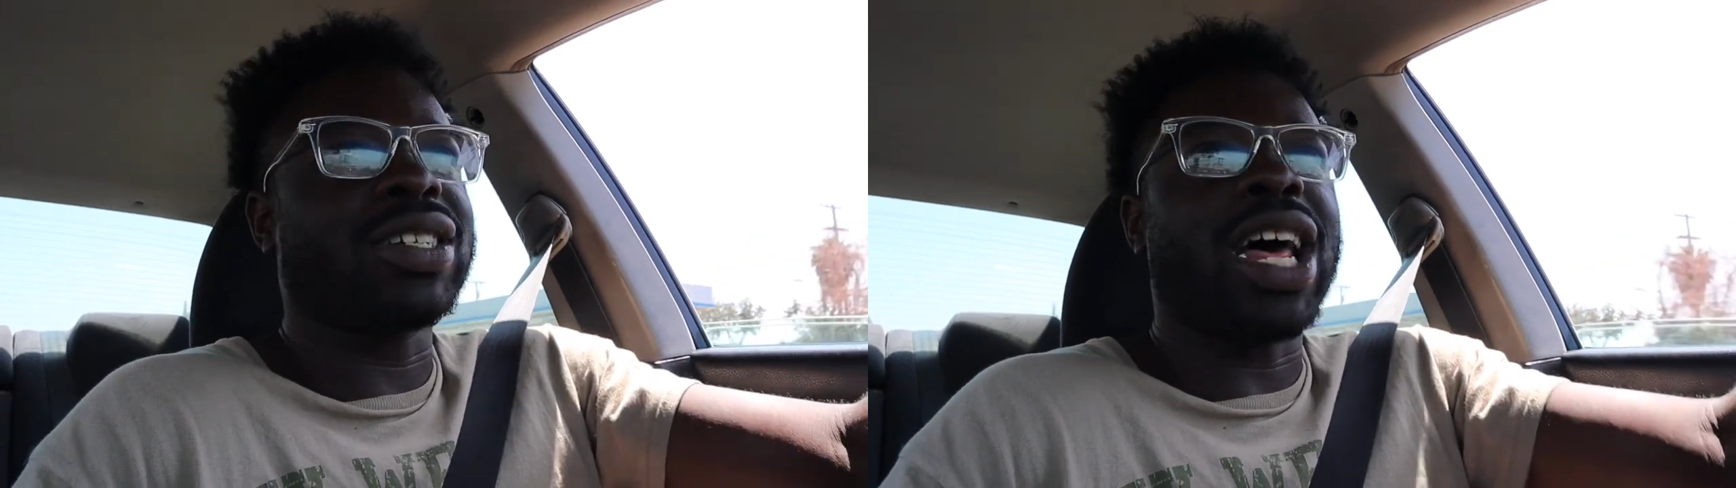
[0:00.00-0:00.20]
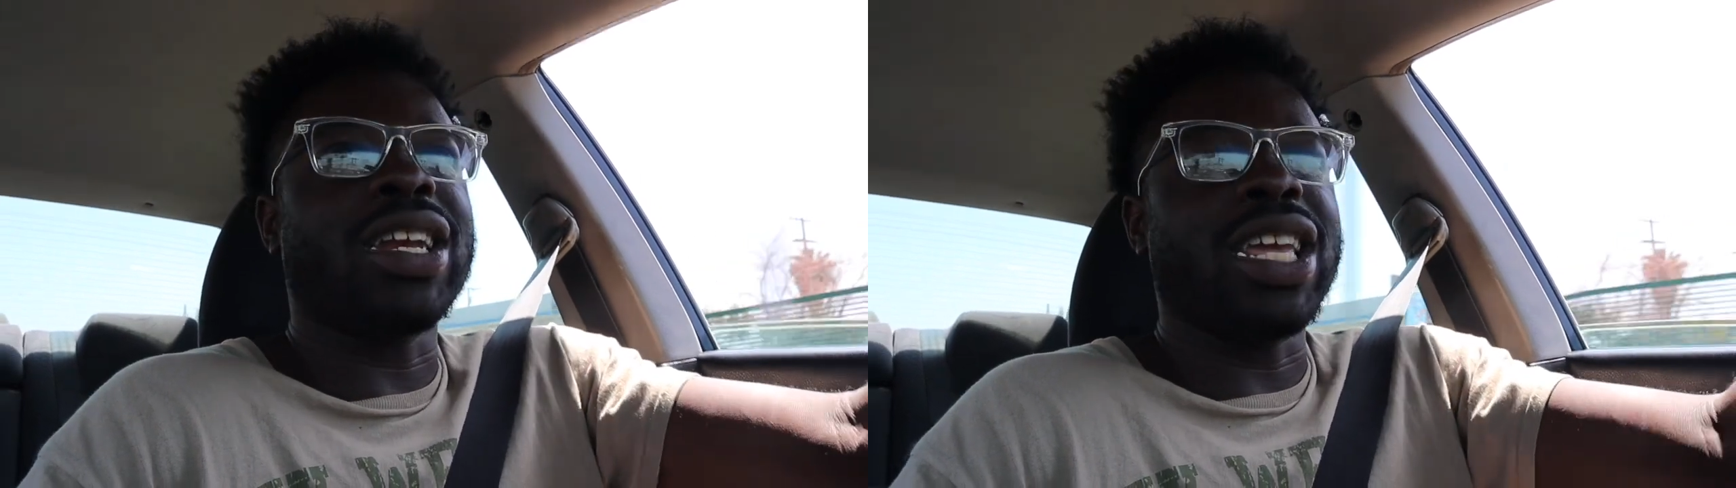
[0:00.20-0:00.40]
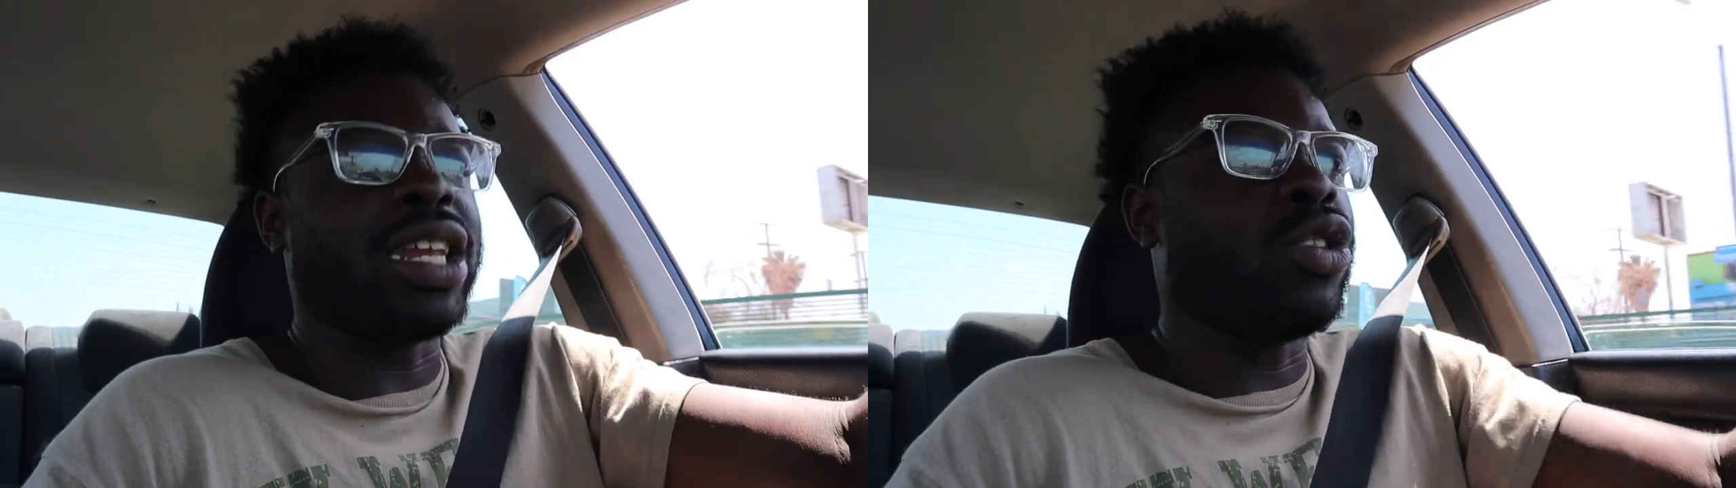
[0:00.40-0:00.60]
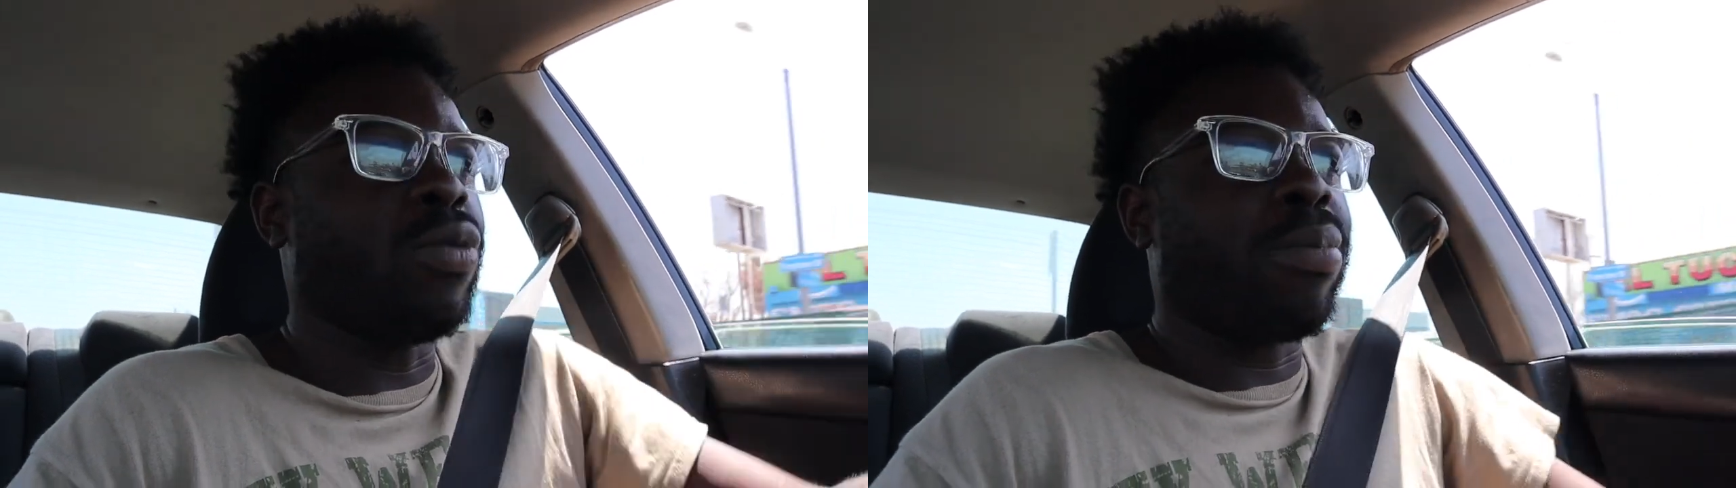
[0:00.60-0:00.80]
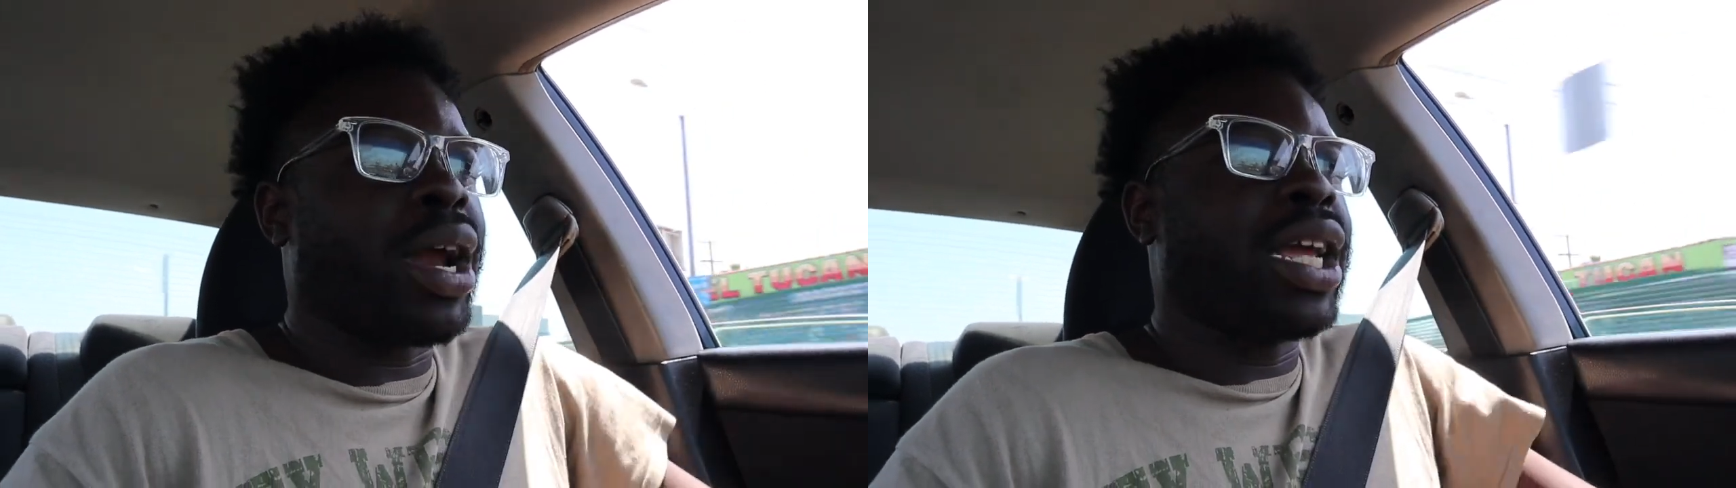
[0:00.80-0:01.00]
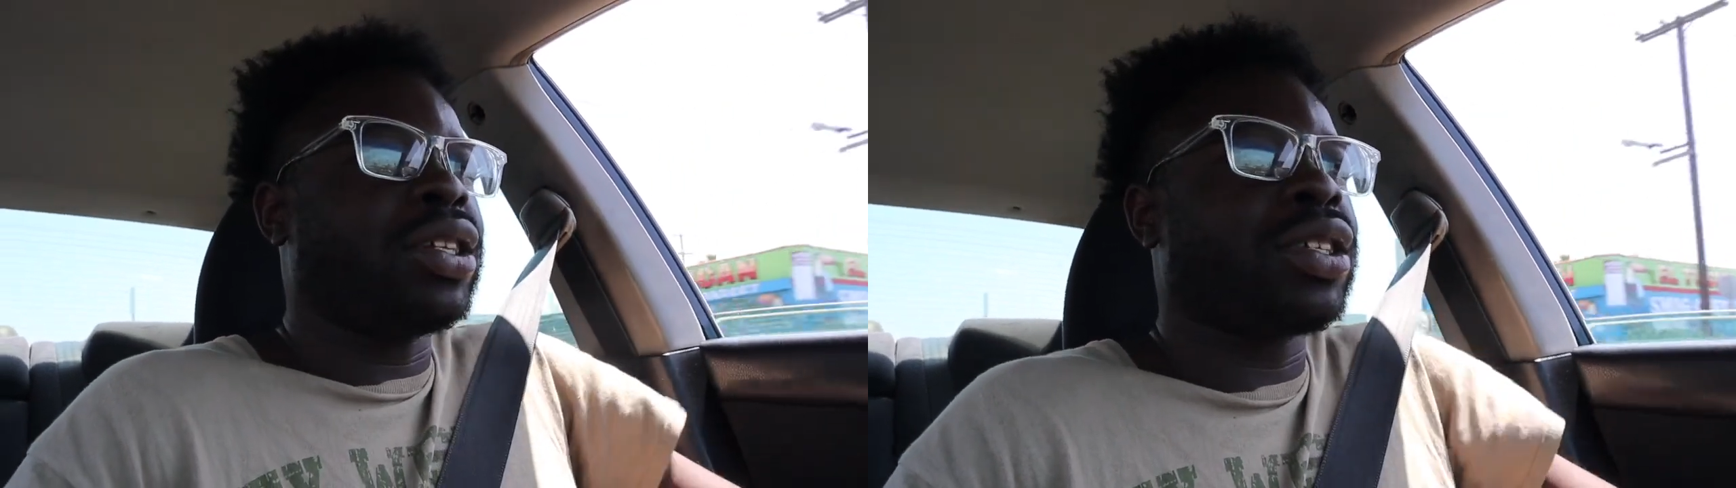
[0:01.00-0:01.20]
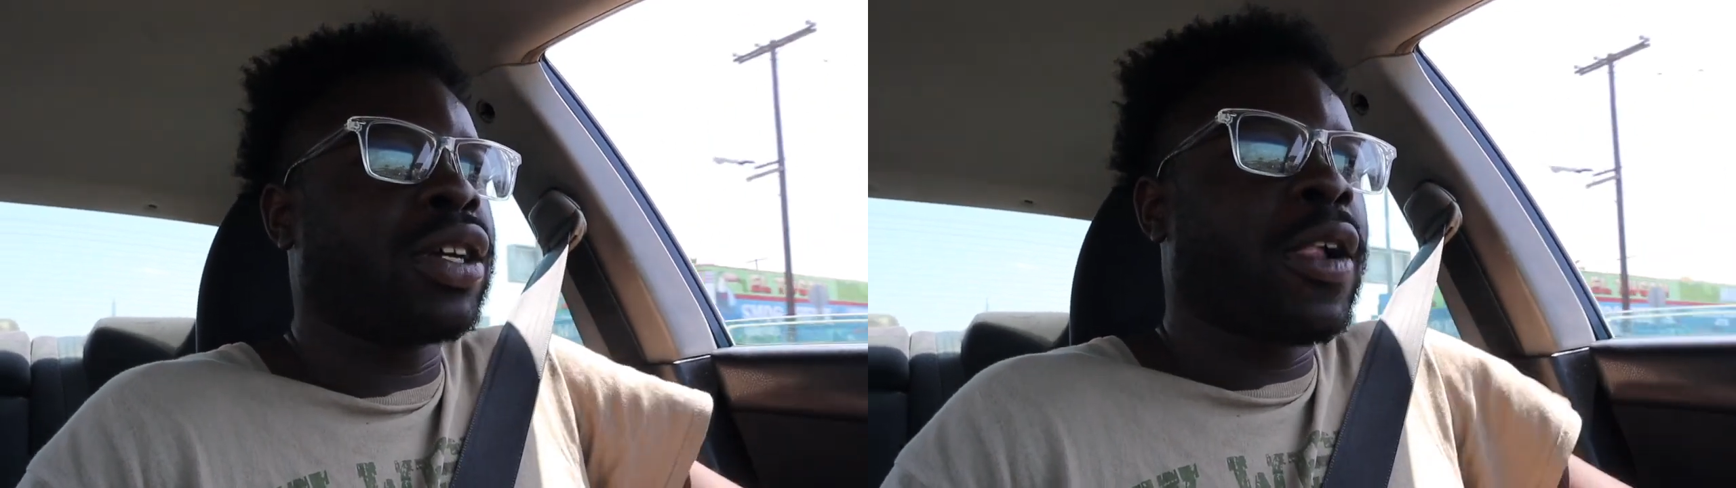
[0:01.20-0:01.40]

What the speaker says: because I need new brakes.